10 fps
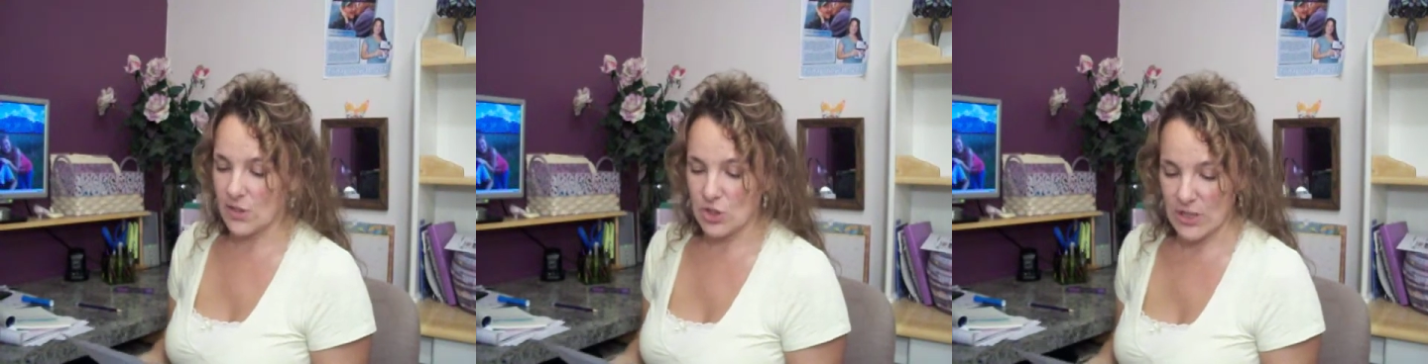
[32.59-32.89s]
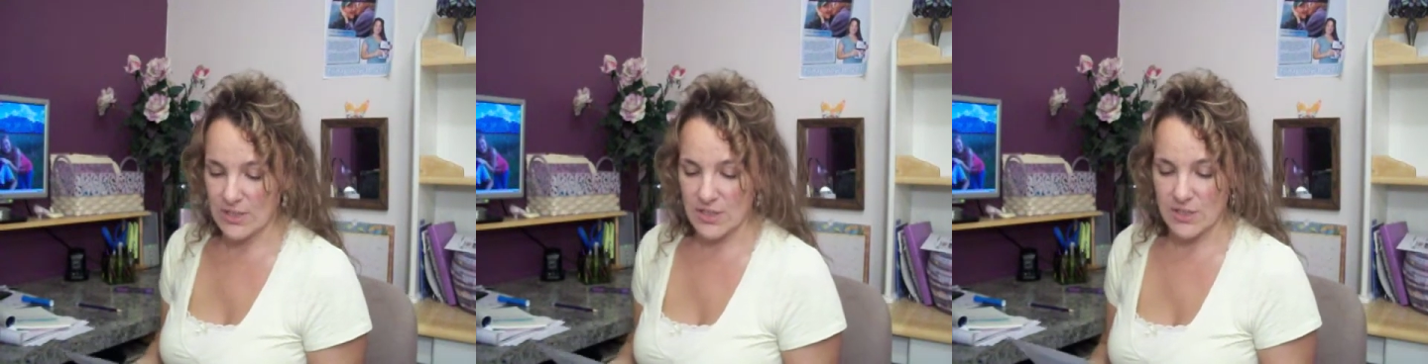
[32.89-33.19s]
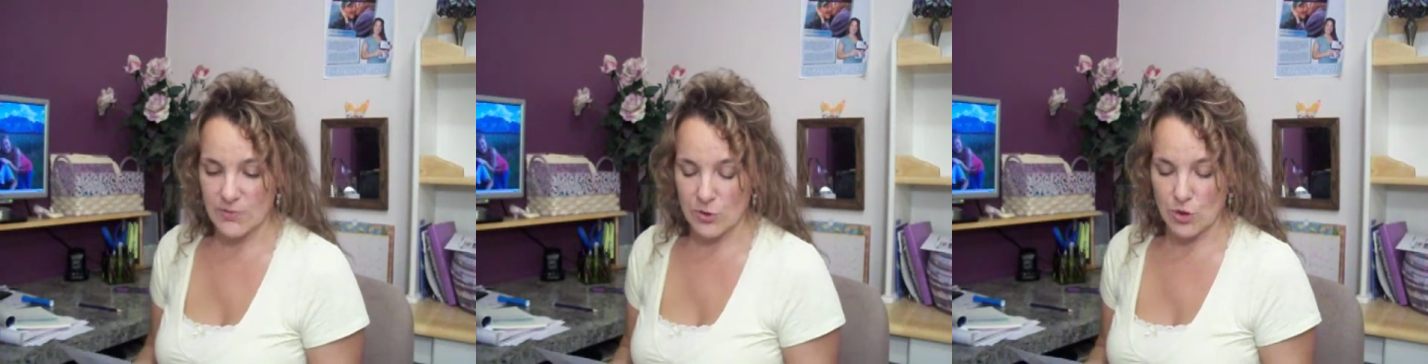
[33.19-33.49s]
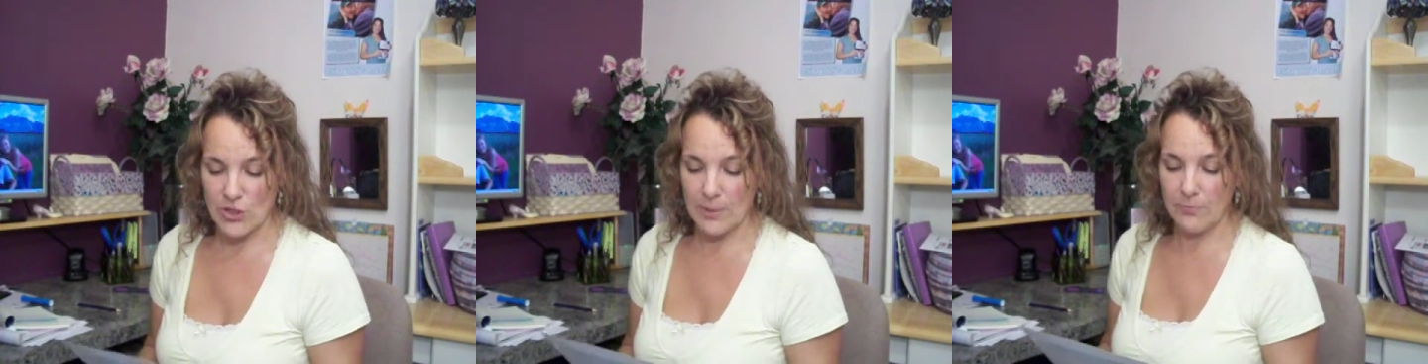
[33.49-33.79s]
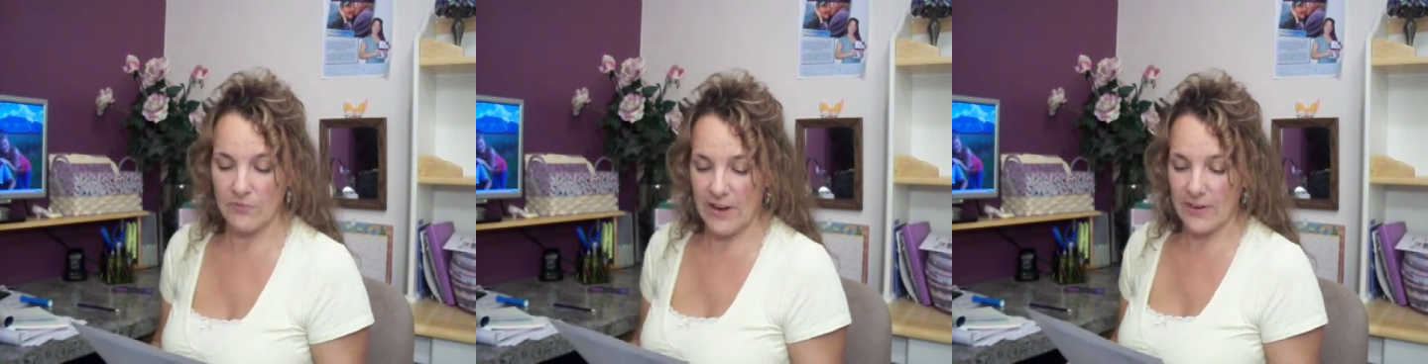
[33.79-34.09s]
justice for Duchenne
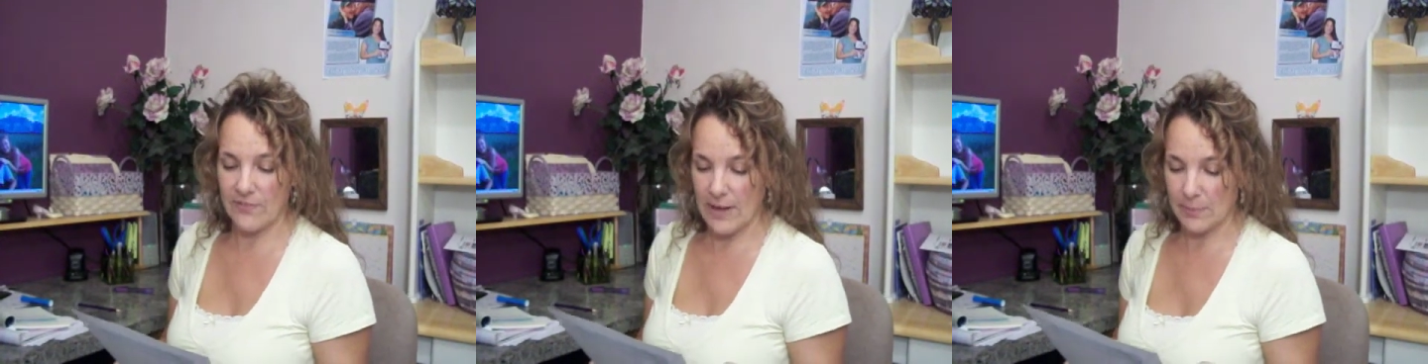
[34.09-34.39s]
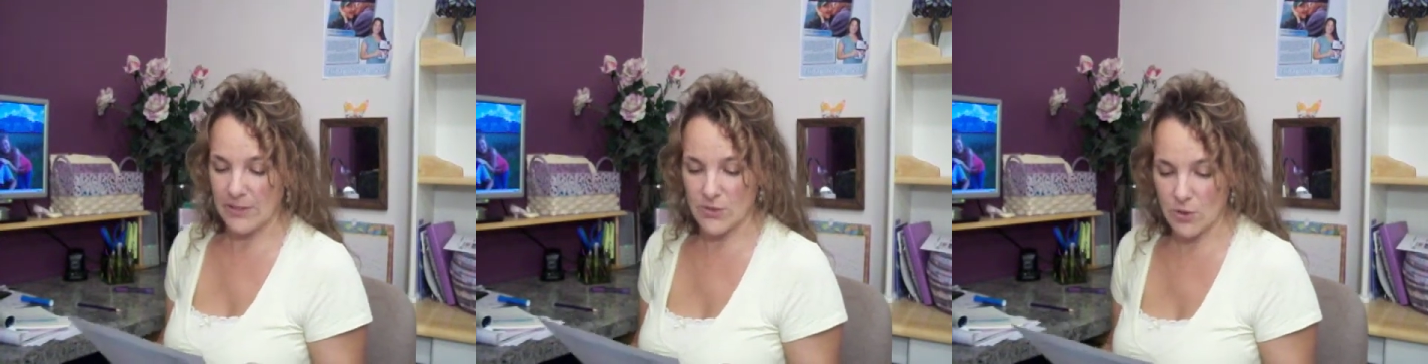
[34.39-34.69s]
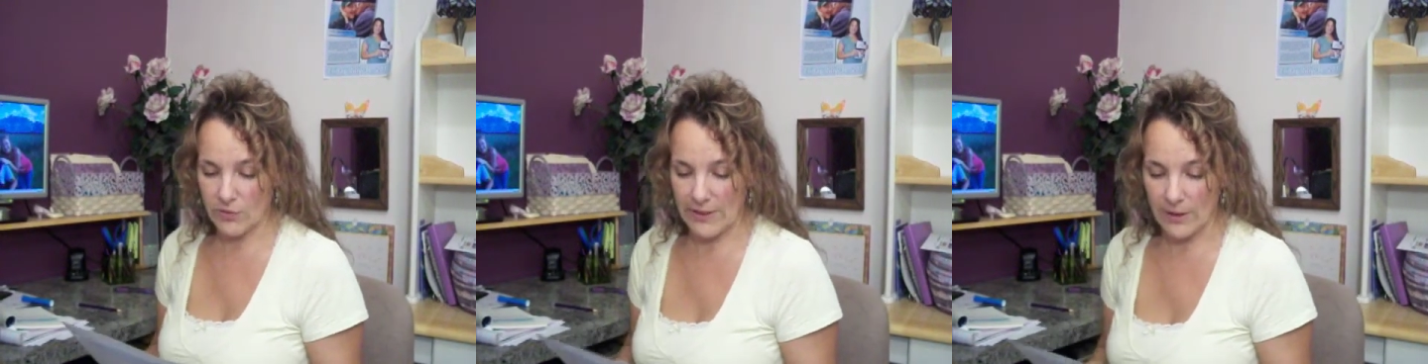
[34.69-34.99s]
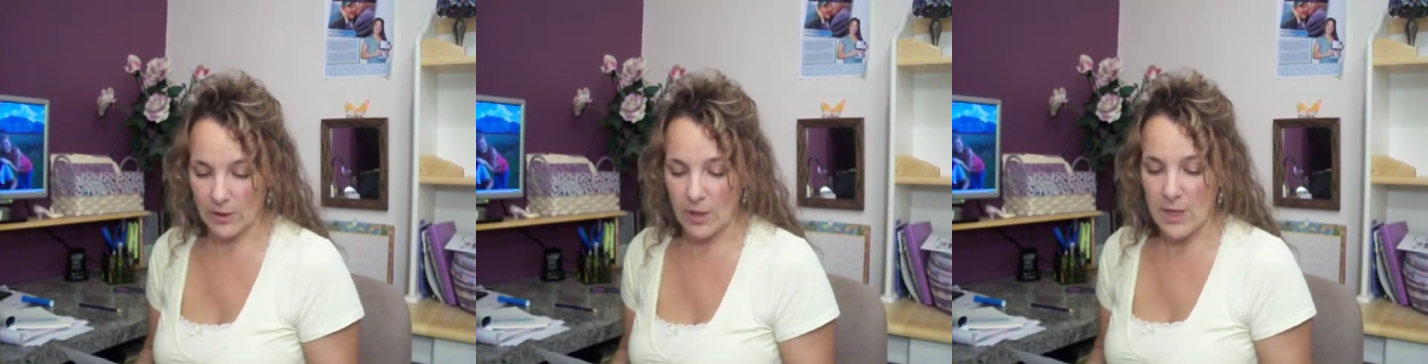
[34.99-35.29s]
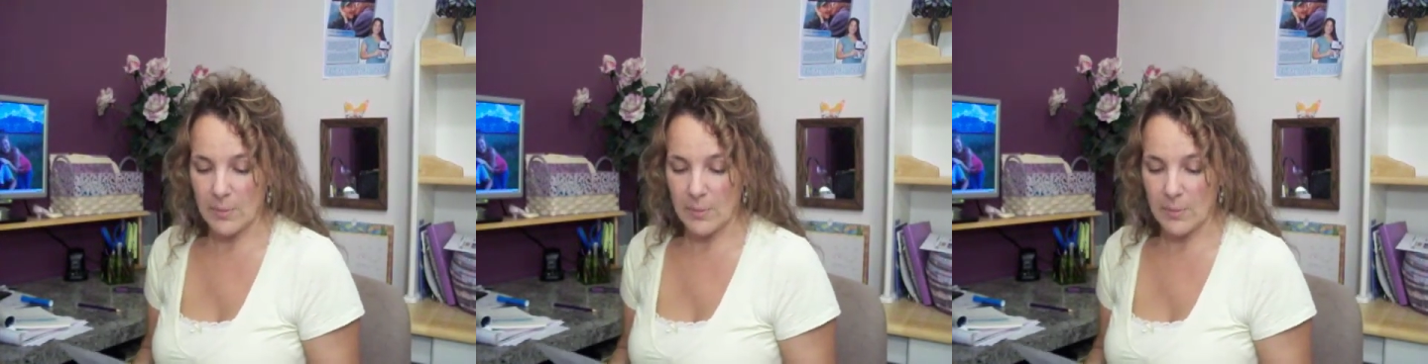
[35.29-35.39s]
families over here.